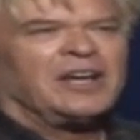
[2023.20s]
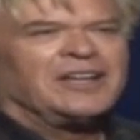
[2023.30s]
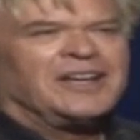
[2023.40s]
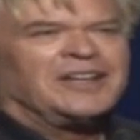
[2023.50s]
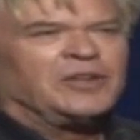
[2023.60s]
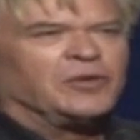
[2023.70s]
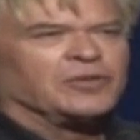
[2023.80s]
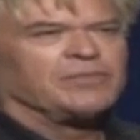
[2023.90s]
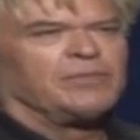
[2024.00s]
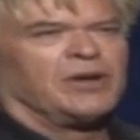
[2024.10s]
You
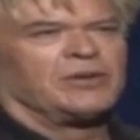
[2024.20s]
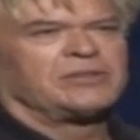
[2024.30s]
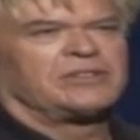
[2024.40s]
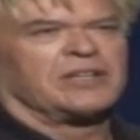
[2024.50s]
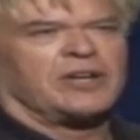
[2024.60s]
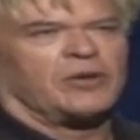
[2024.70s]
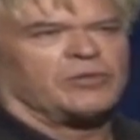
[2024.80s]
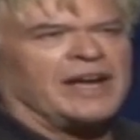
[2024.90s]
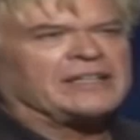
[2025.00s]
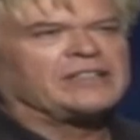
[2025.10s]
smoke the
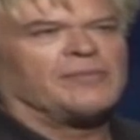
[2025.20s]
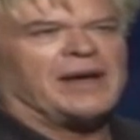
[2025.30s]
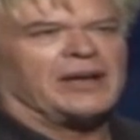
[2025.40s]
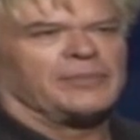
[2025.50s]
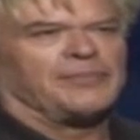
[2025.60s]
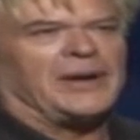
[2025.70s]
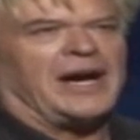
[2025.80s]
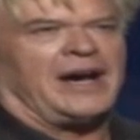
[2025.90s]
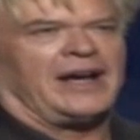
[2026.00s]
correct amount of pot.